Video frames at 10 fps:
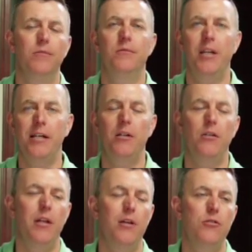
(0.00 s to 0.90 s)
Technically,
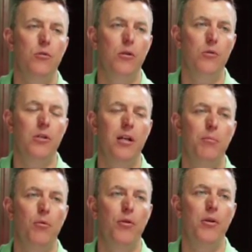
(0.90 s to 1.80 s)
that's true. Close on
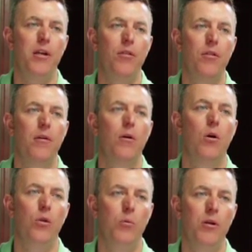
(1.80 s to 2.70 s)
April 30th,
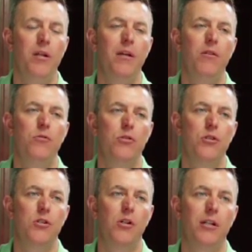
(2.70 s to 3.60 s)
only 1 day of interest
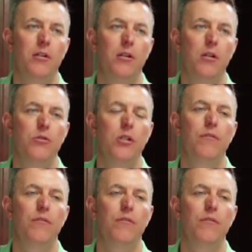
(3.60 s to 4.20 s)
is collected at closing.